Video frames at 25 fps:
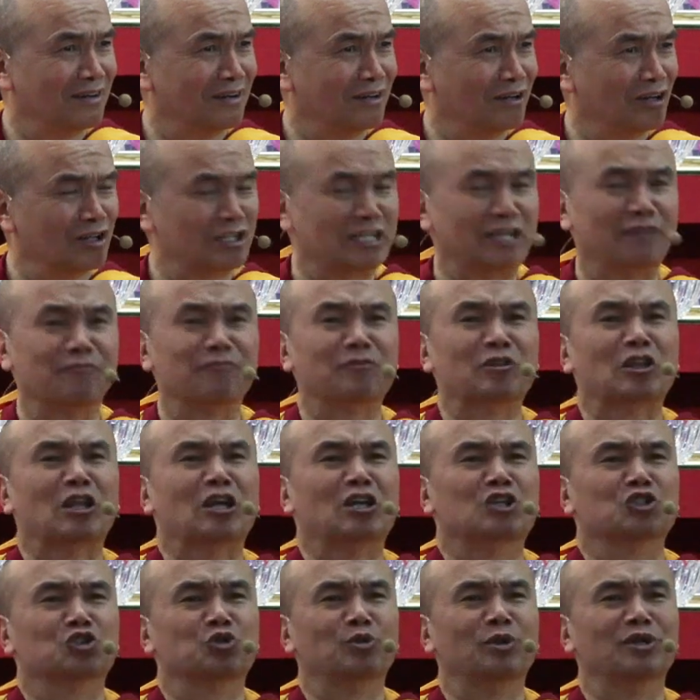Okay,
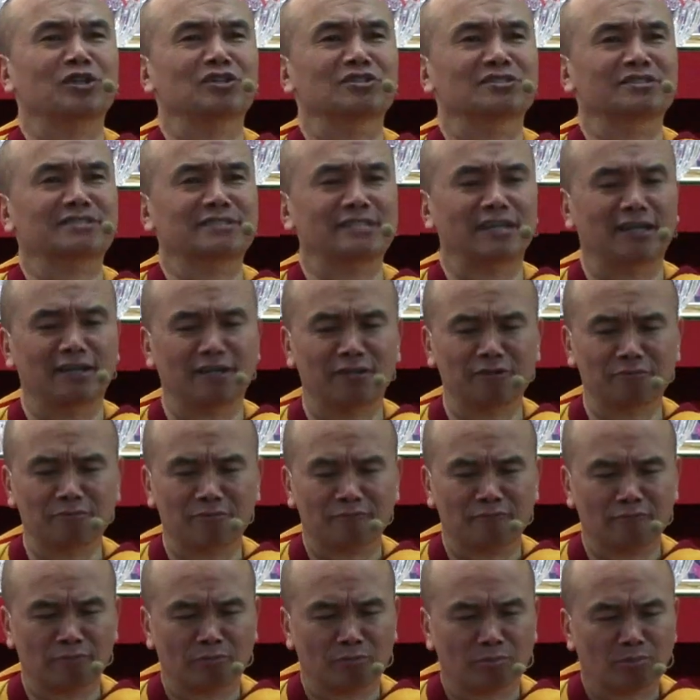so when you say
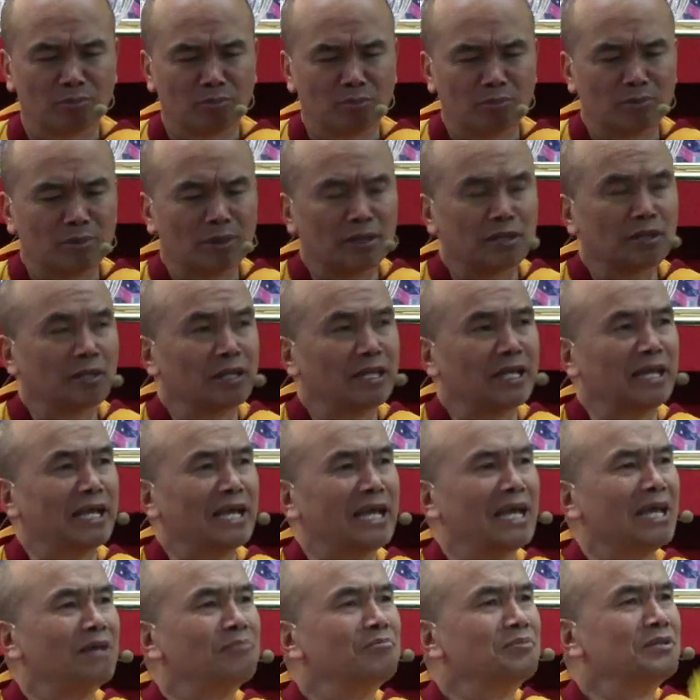
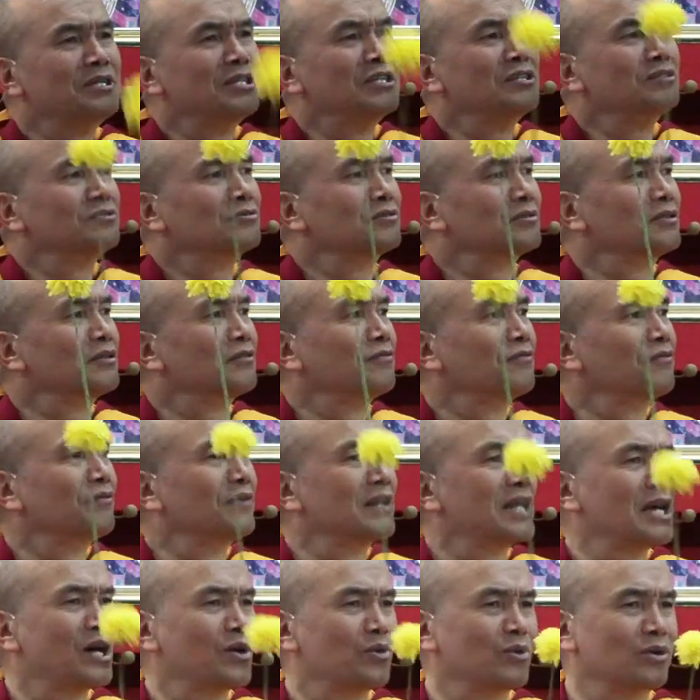emptiness of the
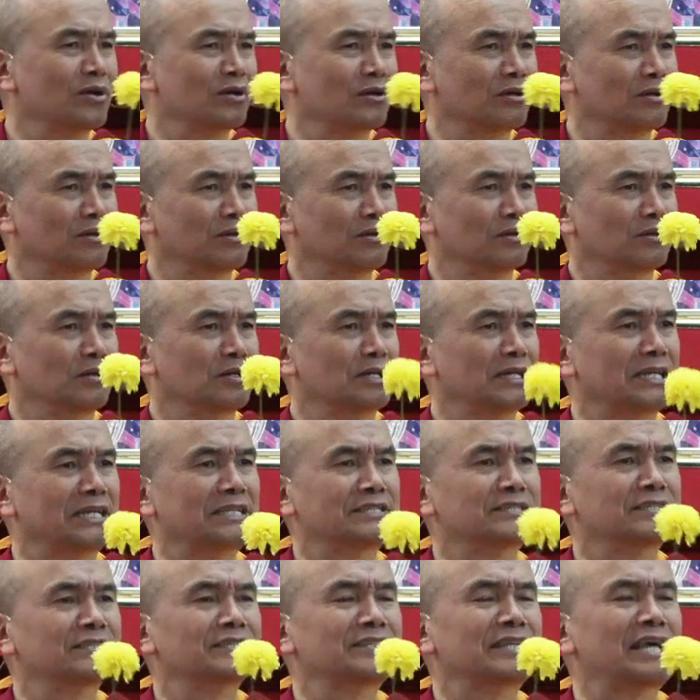flower,
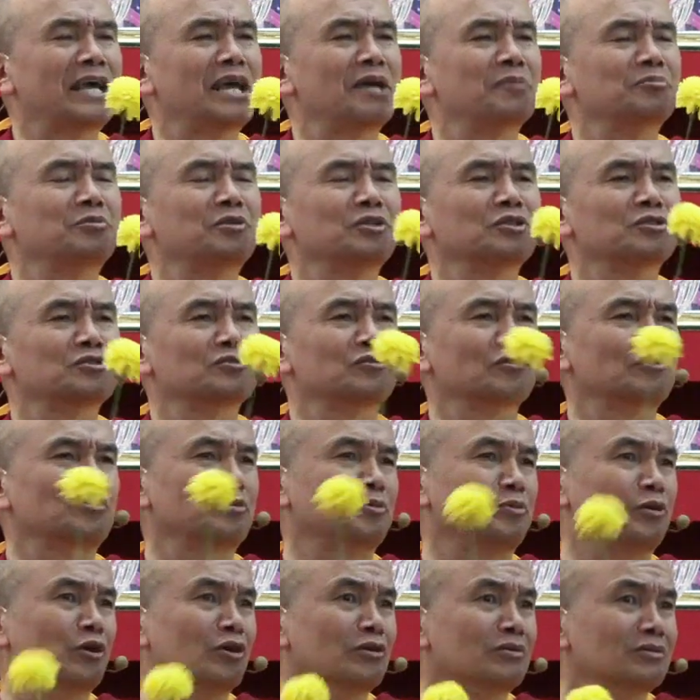is it the emptiness of the
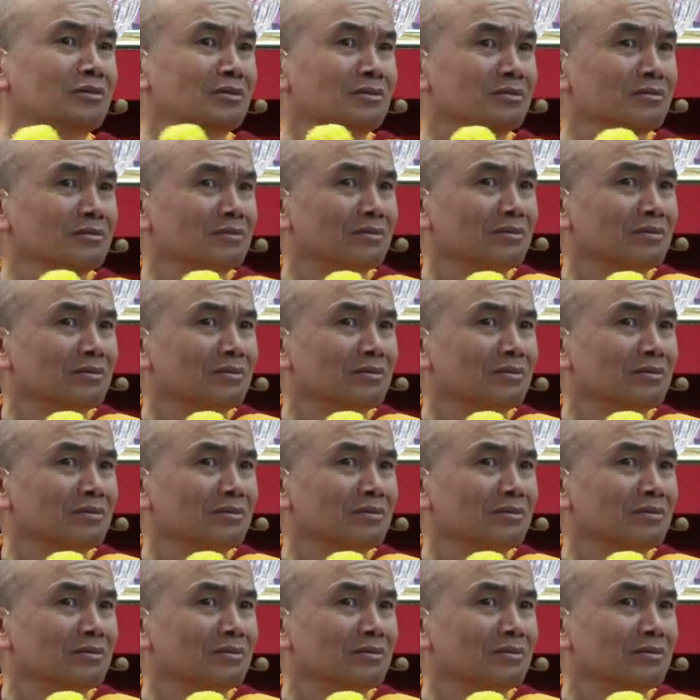book?